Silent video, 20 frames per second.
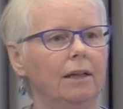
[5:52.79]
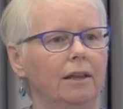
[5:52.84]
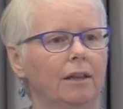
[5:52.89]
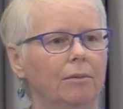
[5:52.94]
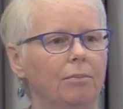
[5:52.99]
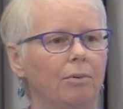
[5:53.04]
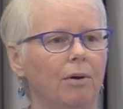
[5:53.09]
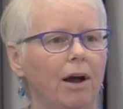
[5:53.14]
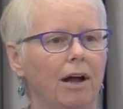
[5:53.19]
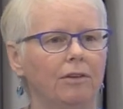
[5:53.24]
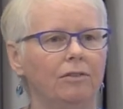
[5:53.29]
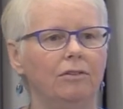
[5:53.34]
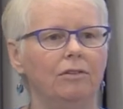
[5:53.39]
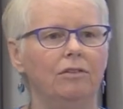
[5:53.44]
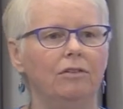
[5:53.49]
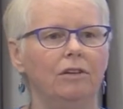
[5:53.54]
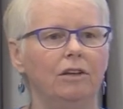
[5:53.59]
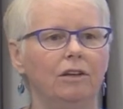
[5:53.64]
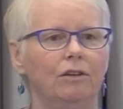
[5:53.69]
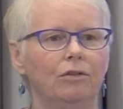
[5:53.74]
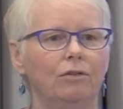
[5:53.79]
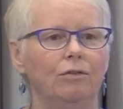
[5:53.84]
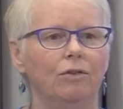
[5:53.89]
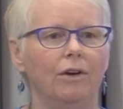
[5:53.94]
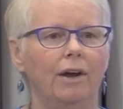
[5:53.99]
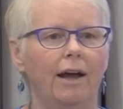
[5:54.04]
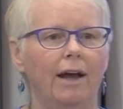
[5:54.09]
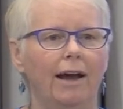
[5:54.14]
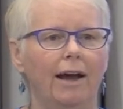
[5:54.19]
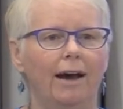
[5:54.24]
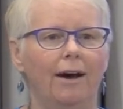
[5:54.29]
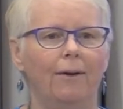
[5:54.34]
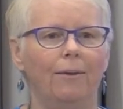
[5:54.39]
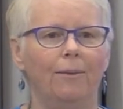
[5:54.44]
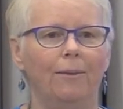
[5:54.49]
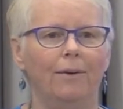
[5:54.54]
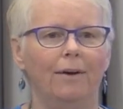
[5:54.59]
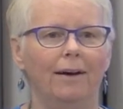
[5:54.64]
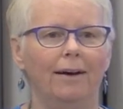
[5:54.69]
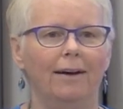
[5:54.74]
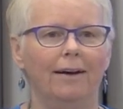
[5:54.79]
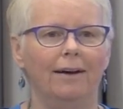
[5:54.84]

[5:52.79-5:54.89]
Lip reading: the processes for how